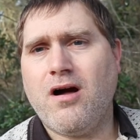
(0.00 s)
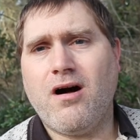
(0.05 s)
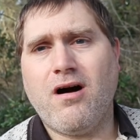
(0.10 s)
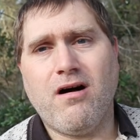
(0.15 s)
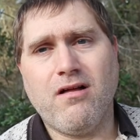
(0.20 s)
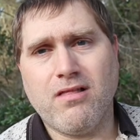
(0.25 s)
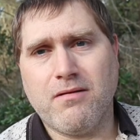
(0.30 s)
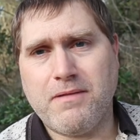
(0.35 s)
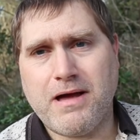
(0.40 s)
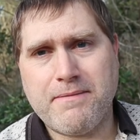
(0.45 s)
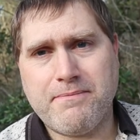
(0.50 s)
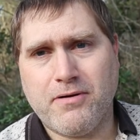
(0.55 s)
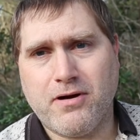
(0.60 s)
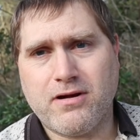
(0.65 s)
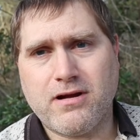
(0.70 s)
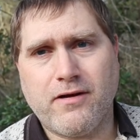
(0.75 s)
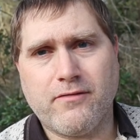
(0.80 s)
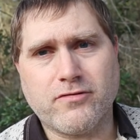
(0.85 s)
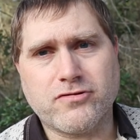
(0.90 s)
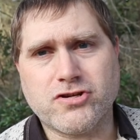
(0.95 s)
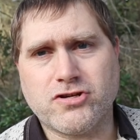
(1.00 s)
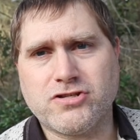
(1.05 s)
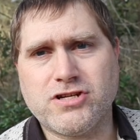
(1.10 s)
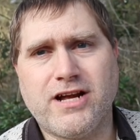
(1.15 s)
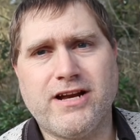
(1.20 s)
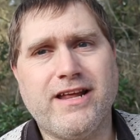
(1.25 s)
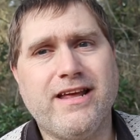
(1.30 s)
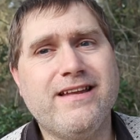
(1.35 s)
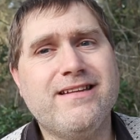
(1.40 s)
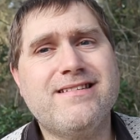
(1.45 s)
All of my book covers are
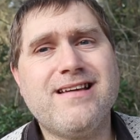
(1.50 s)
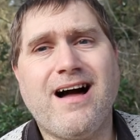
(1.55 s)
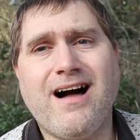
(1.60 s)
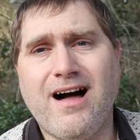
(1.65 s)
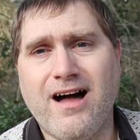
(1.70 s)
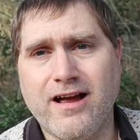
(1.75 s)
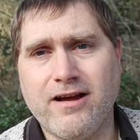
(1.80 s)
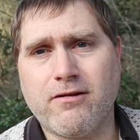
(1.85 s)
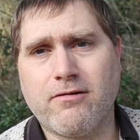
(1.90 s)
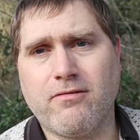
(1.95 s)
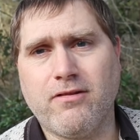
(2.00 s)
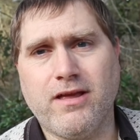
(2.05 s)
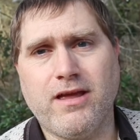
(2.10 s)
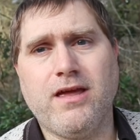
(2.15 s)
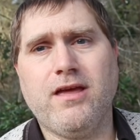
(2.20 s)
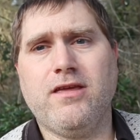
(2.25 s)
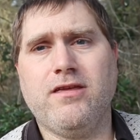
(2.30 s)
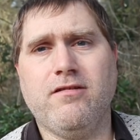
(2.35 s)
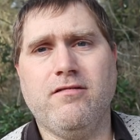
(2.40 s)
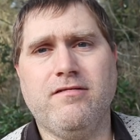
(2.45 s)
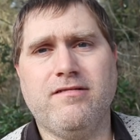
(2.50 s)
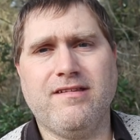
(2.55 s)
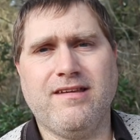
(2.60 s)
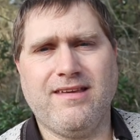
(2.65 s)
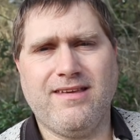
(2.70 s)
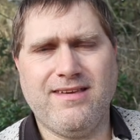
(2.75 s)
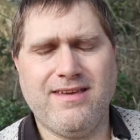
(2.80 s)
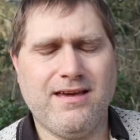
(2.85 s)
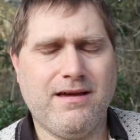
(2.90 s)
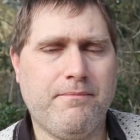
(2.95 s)
done entirely
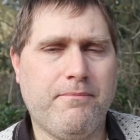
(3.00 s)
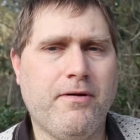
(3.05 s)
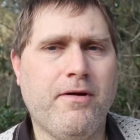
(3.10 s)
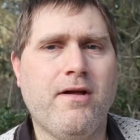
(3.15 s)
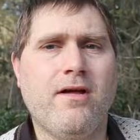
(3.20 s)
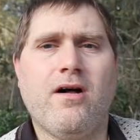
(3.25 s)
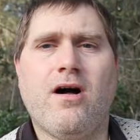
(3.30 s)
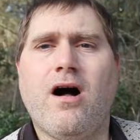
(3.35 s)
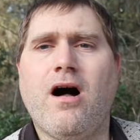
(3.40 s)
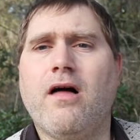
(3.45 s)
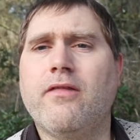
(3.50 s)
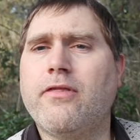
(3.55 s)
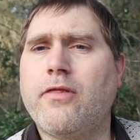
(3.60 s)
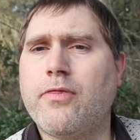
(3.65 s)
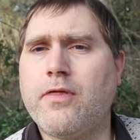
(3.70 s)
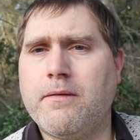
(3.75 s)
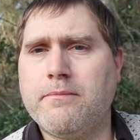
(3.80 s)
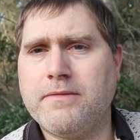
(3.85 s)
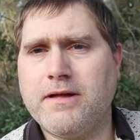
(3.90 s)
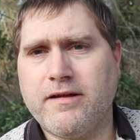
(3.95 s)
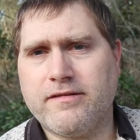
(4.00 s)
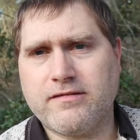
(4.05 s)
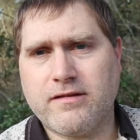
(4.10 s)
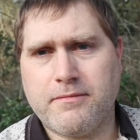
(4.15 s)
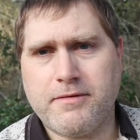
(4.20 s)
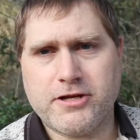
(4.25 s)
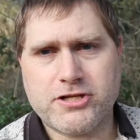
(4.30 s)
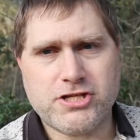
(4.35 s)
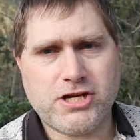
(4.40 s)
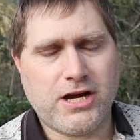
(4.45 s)
using GIMP. All the thumbnails
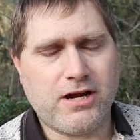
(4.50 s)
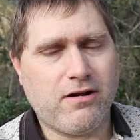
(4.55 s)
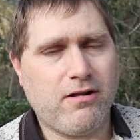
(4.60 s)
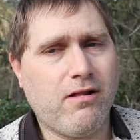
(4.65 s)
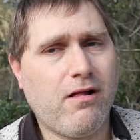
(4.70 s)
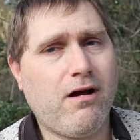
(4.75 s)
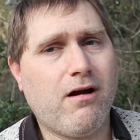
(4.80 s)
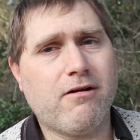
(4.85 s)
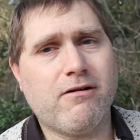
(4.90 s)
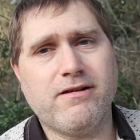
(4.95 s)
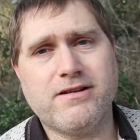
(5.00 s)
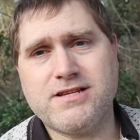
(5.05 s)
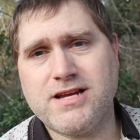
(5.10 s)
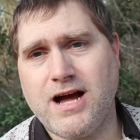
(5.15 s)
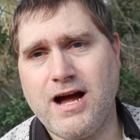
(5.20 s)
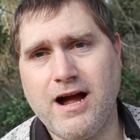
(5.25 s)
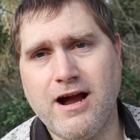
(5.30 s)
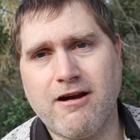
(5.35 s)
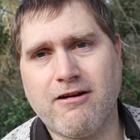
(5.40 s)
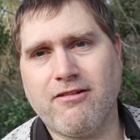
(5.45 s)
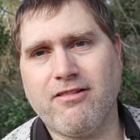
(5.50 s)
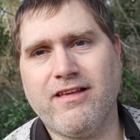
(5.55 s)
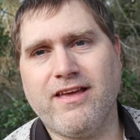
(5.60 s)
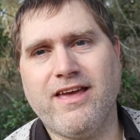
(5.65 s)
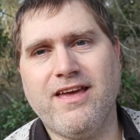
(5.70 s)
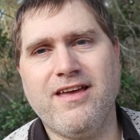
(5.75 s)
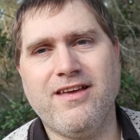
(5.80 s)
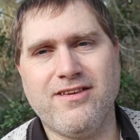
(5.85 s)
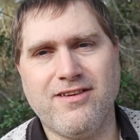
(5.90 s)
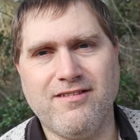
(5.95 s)
on my channel are
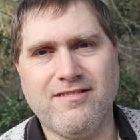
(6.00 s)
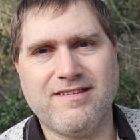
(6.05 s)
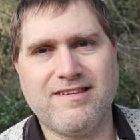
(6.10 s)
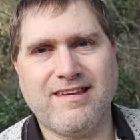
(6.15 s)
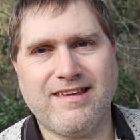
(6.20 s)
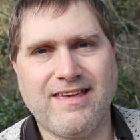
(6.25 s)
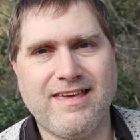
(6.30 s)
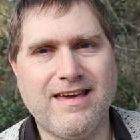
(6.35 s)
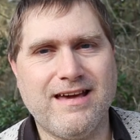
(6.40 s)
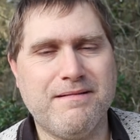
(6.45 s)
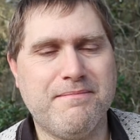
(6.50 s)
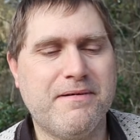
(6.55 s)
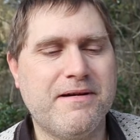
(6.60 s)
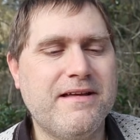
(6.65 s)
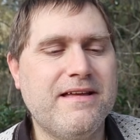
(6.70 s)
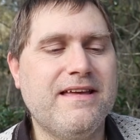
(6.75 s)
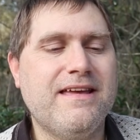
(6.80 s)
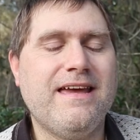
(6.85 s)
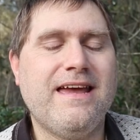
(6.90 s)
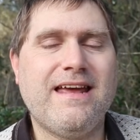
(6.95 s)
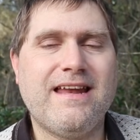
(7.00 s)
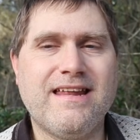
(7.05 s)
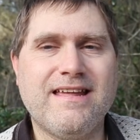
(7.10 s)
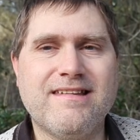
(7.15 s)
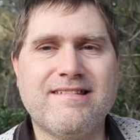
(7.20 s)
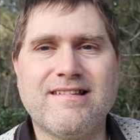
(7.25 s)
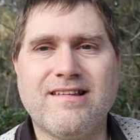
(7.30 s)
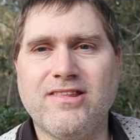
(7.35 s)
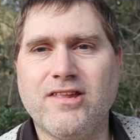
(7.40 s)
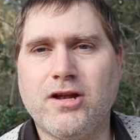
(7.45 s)
entirely using GIMP. It
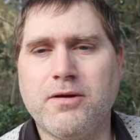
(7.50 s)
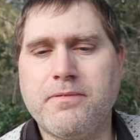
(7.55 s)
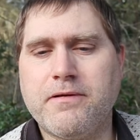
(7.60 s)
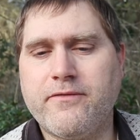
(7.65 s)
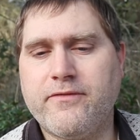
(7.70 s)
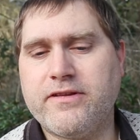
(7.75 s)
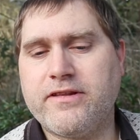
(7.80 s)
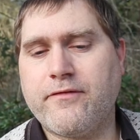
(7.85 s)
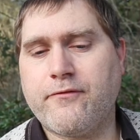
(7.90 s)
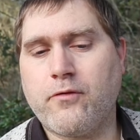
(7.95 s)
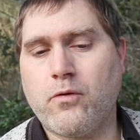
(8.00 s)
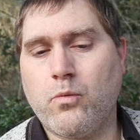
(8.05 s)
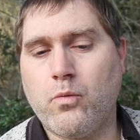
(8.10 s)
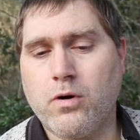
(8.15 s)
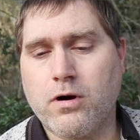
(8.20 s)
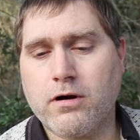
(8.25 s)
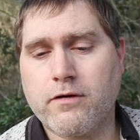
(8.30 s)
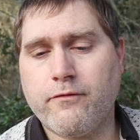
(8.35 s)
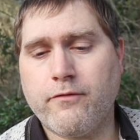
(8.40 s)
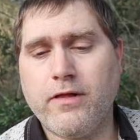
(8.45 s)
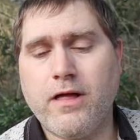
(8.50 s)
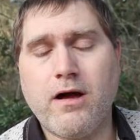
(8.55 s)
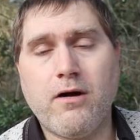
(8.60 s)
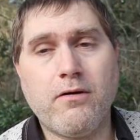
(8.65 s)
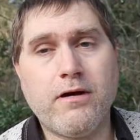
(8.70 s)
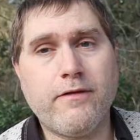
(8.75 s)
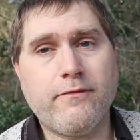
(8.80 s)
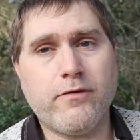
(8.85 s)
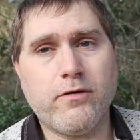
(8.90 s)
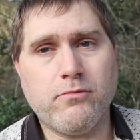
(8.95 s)
is a little bit of a different
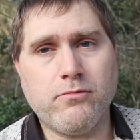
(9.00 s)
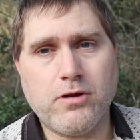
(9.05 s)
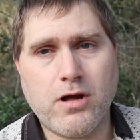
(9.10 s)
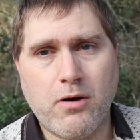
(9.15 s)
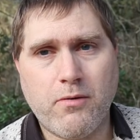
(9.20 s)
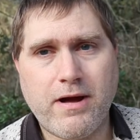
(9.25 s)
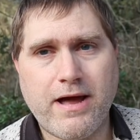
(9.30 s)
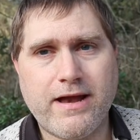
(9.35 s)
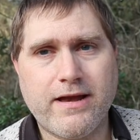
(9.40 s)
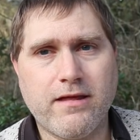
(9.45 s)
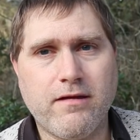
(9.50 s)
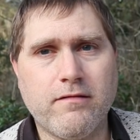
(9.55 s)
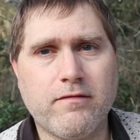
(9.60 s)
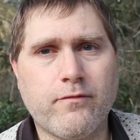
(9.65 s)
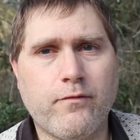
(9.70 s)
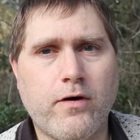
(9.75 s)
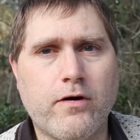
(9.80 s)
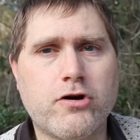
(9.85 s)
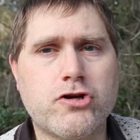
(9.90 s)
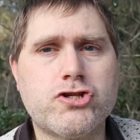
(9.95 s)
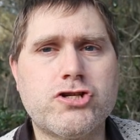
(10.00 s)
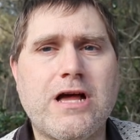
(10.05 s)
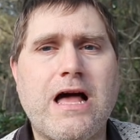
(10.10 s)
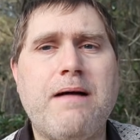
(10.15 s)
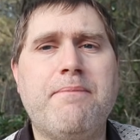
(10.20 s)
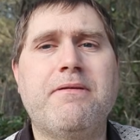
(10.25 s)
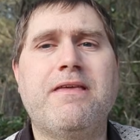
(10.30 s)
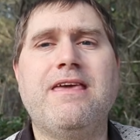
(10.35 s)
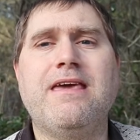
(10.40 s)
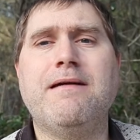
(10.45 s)
workflow. If you know how to use
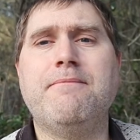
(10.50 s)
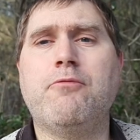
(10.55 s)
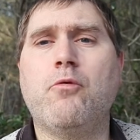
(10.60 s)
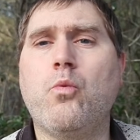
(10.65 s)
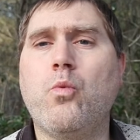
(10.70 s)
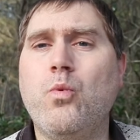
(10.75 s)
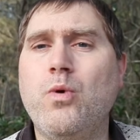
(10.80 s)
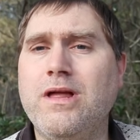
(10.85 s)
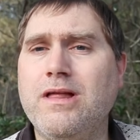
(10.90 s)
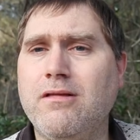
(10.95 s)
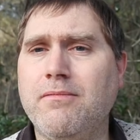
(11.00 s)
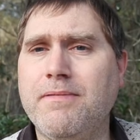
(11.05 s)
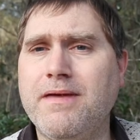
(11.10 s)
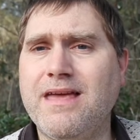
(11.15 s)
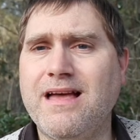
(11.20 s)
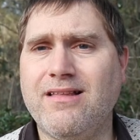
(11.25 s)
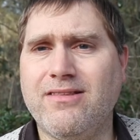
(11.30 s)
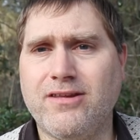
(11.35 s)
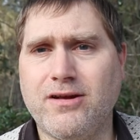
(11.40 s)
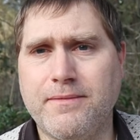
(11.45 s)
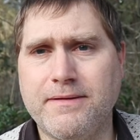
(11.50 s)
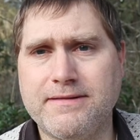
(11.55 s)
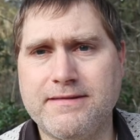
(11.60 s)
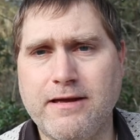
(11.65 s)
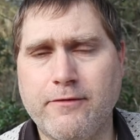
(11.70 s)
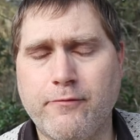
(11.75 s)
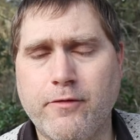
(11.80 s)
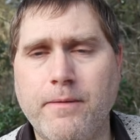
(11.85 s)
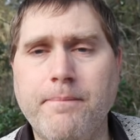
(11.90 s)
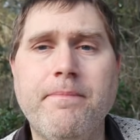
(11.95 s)
Photoshop, GIMP will be a little bit
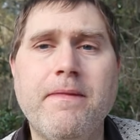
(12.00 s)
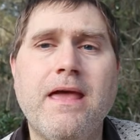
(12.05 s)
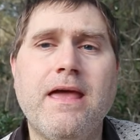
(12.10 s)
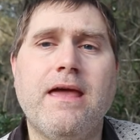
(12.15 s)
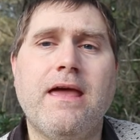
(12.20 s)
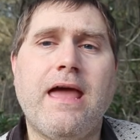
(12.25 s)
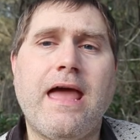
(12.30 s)
different.